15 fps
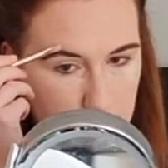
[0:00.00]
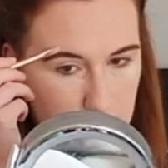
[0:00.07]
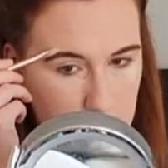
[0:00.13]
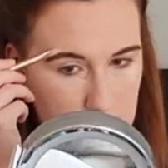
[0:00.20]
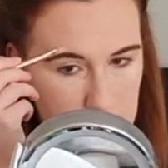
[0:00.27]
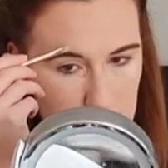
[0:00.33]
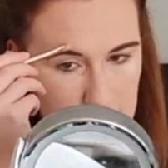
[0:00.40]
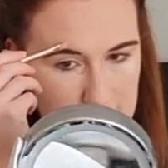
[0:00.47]

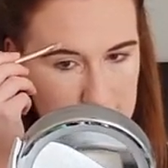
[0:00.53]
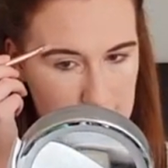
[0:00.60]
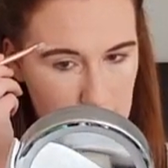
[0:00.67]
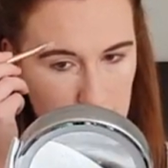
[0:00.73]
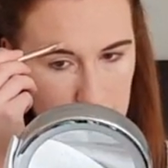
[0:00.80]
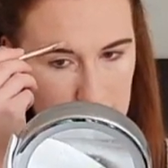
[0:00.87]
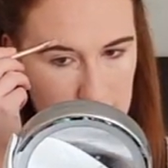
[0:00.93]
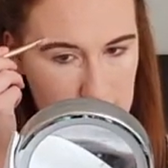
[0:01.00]
precisely
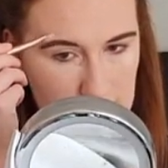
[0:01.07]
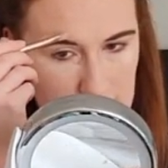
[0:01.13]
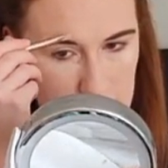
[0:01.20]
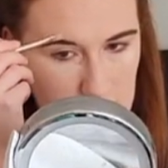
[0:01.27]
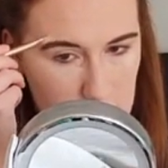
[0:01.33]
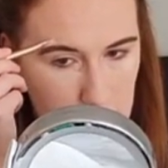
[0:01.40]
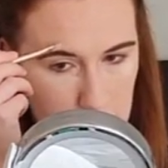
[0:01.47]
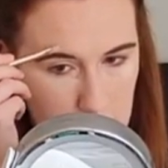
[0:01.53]
go around the
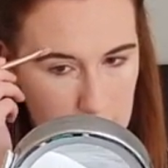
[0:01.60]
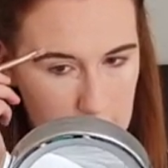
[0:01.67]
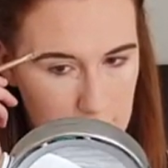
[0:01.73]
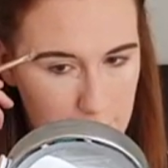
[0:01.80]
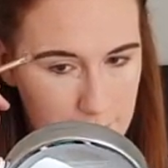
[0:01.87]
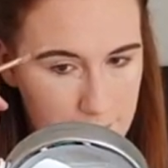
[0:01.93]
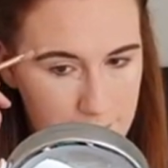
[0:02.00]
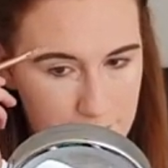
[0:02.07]
edge of the brow.